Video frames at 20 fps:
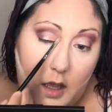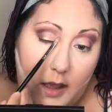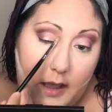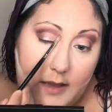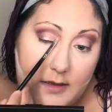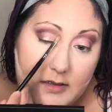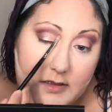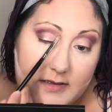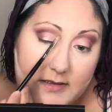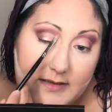
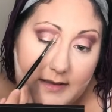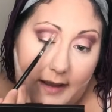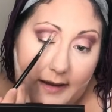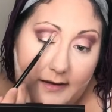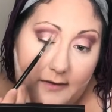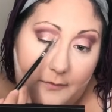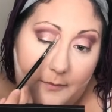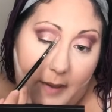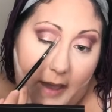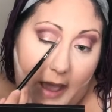and just kind
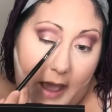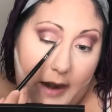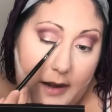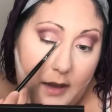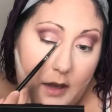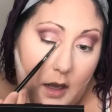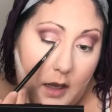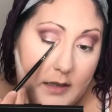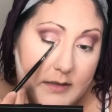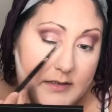of pat
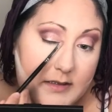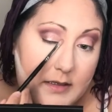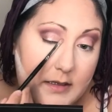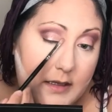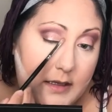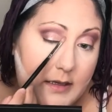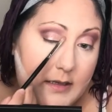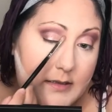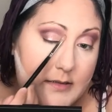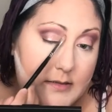it onto
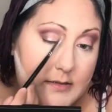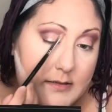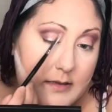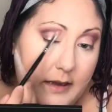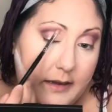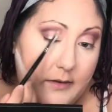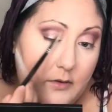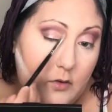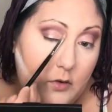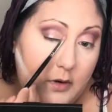the
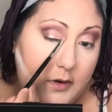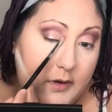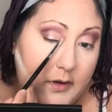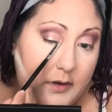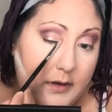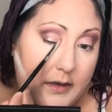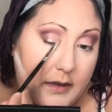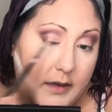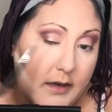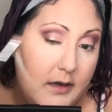inside corner
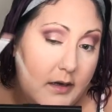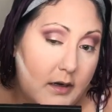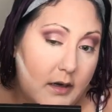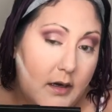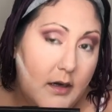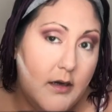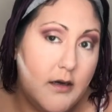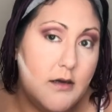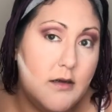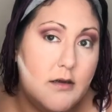
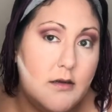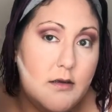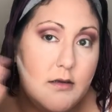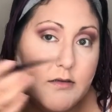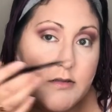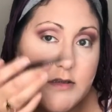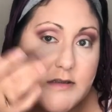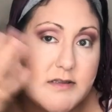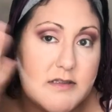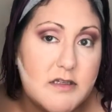here
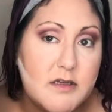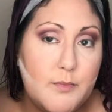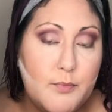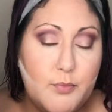just to